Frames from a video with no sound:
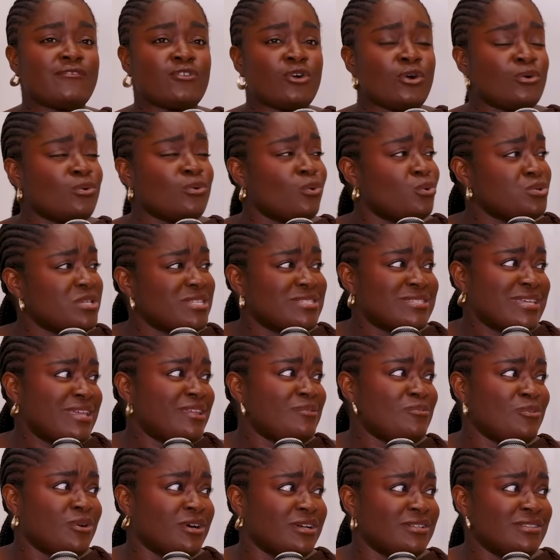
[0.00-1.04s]
I've got a gorgeous
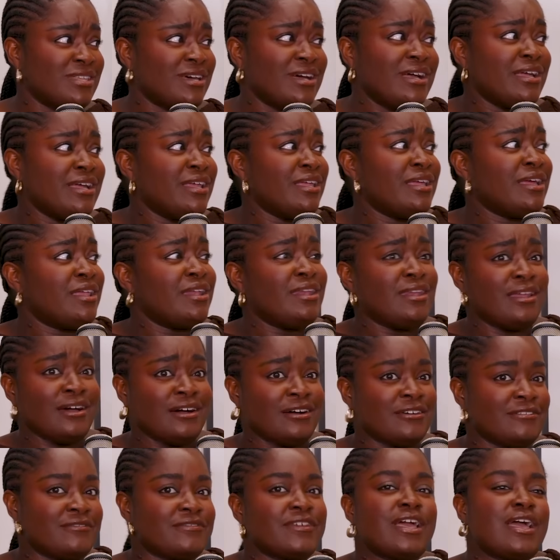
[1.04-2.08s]
denim one that I
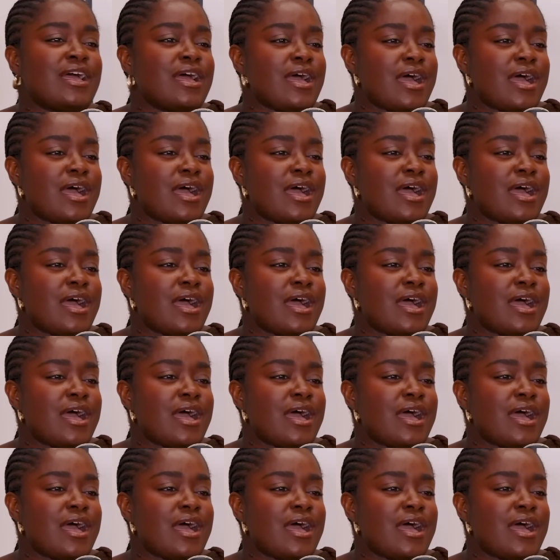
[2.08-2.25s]
love.